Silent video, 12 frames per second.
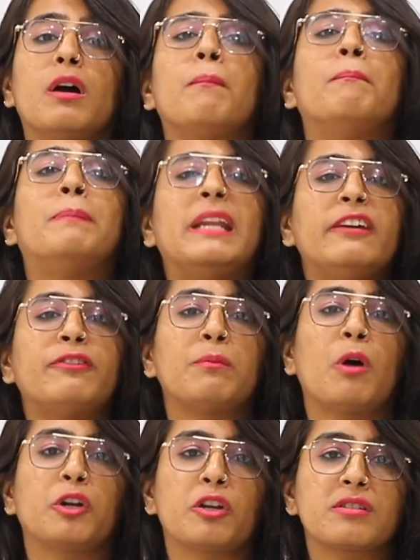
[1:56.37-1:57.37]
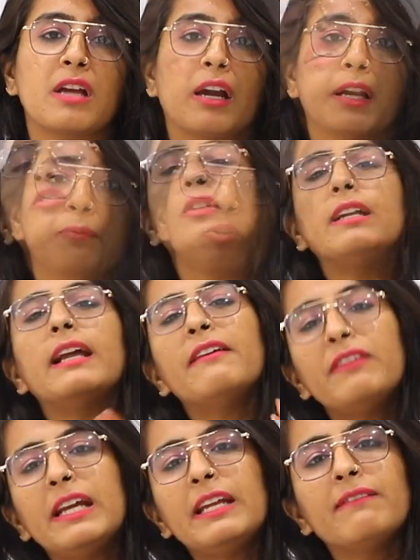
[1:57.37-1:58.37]
a brief about your startup so that
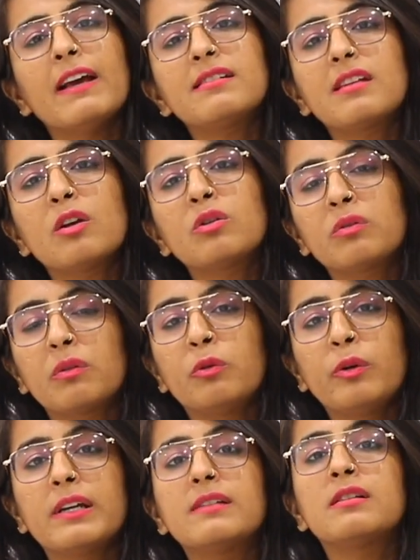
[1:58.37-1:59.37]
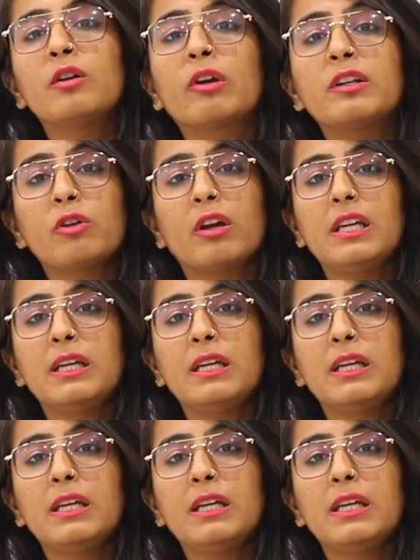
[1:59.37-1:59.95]
every investor who is looking to your